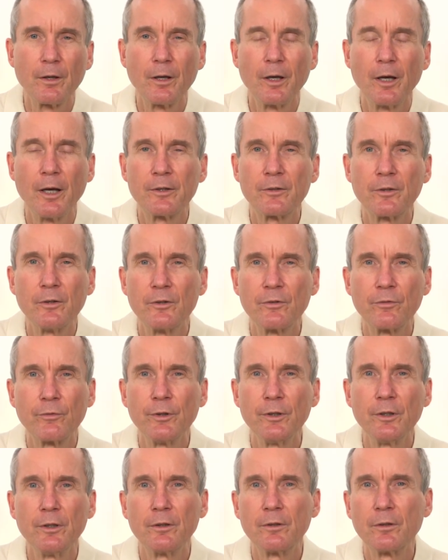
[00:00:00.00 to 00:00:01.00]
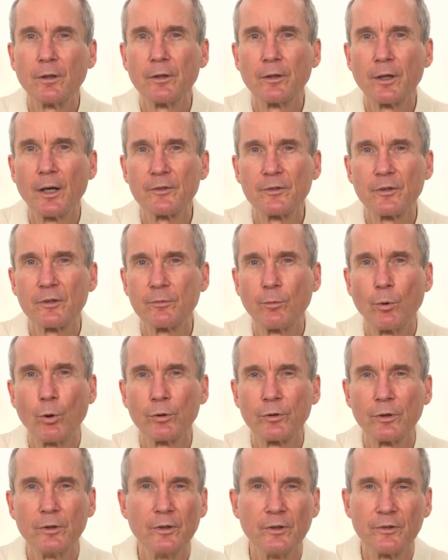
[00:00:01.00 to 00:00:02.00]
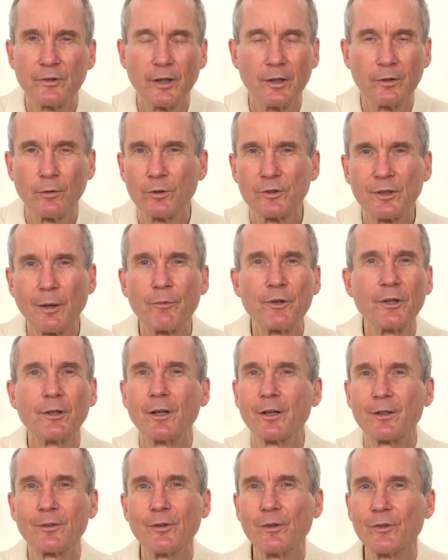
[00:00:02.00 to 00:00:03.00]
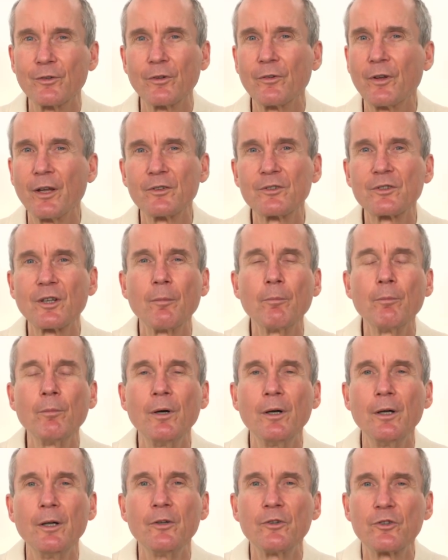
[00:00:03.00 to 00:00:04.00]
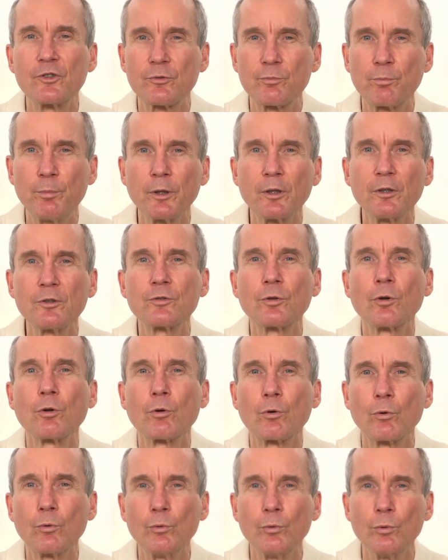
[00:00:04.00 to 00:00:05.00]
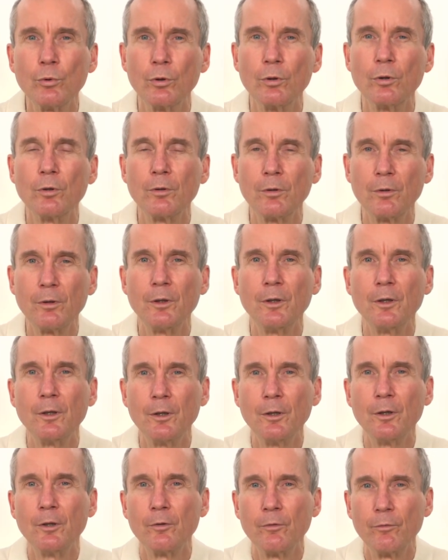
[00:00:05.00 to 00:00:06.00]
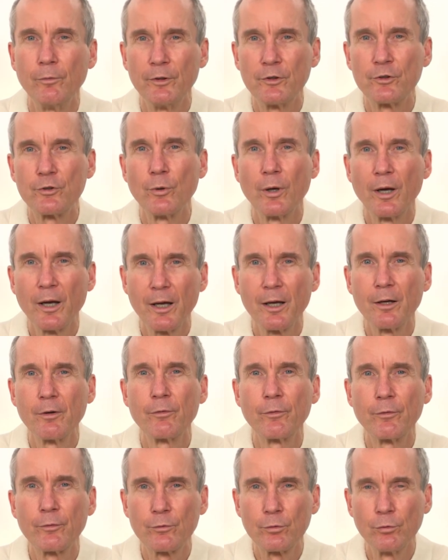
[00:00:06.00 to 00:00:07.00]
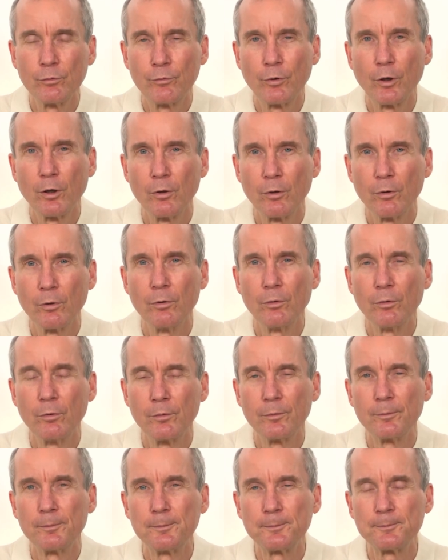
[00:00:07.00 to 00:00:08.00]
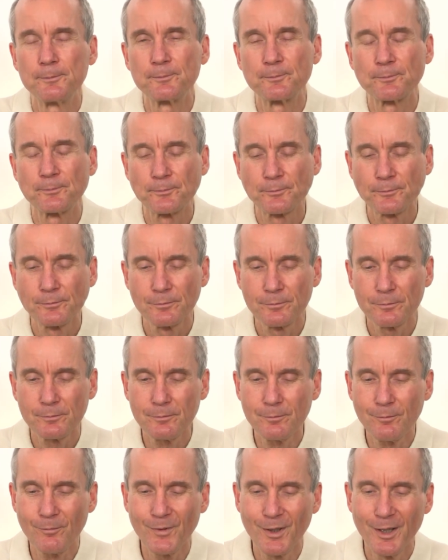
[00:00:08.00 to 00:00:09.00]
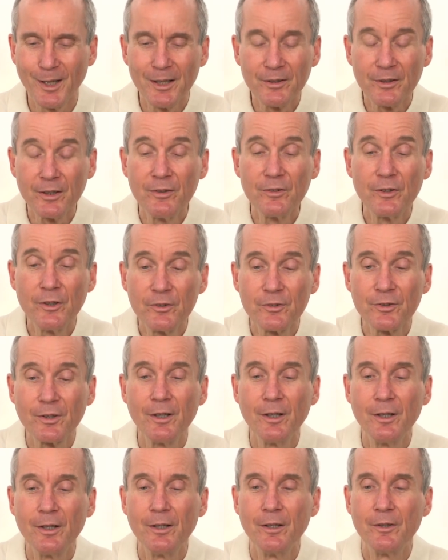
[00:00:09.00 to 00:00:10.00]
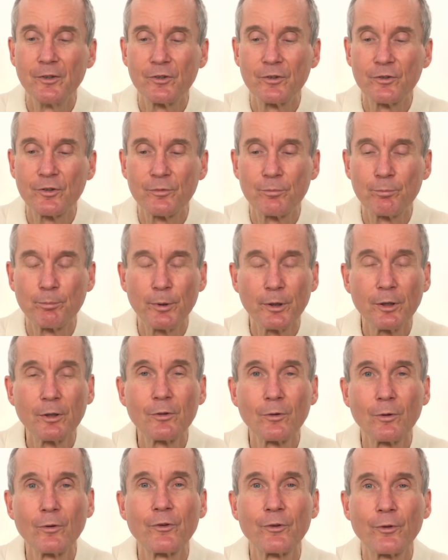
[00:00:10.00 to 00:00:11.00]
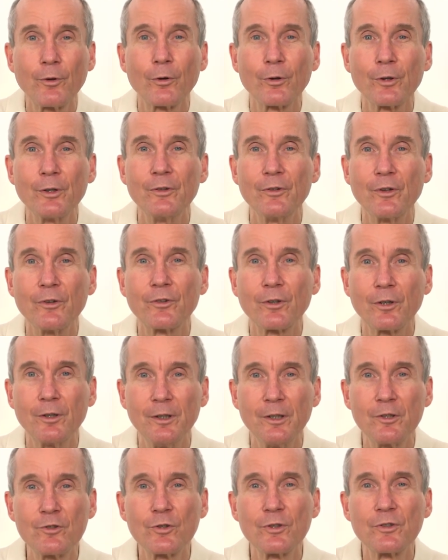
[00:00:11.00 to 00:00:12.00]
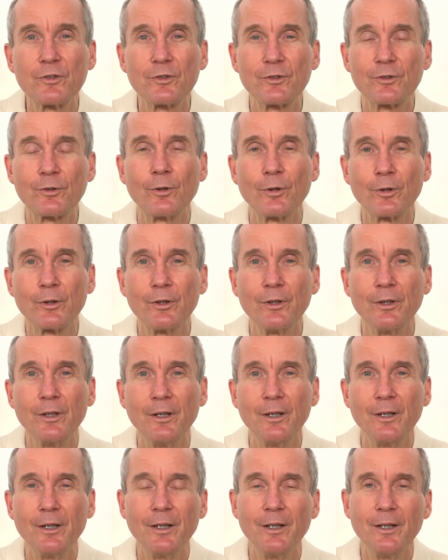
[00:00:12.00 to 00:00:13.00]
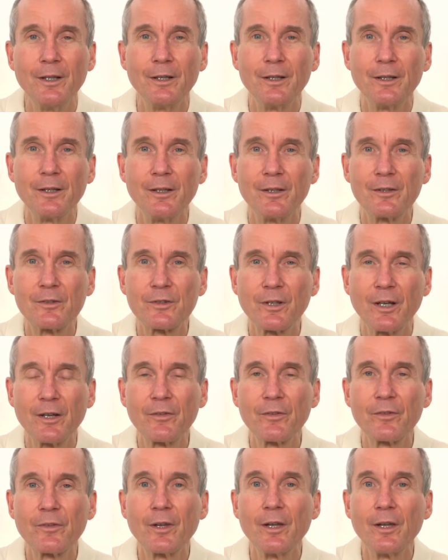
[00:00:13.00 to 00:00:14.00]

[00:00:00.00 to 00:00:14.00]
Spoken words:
at his feet and has a sword in his hand or something like this. There's some spiritual rule which you have to follow. And in this spiritual story, in this religious story, it's said